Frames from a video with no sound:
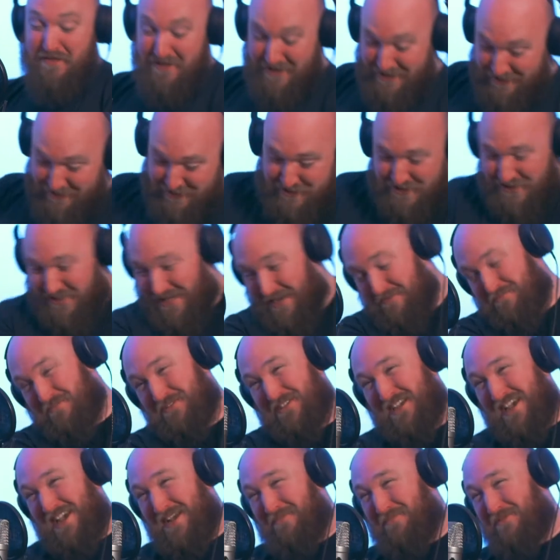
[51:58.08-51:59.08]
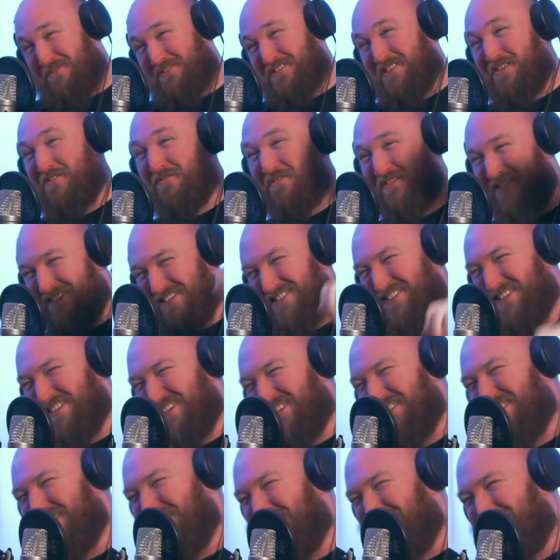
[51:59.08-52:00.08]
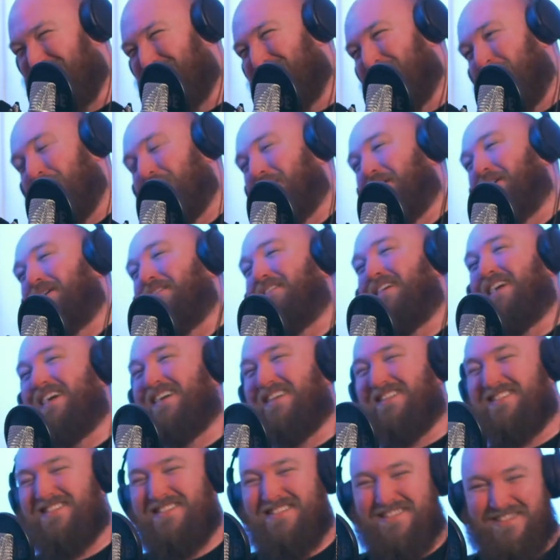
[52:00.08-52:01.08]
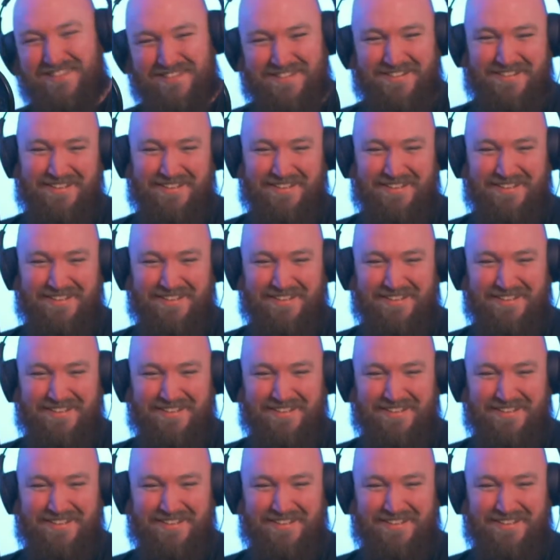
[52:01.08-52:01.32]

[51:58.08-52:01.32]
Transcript: fucking tip tables over. Well,